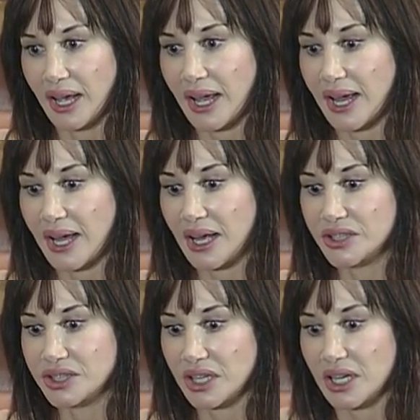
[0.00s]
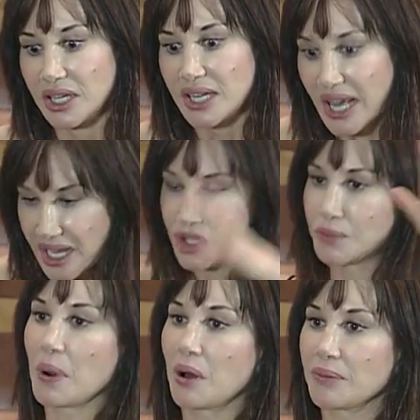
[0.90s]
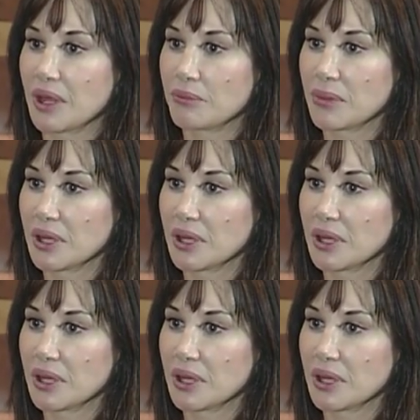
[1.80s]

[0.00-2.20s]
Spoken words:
and he H-bombed them.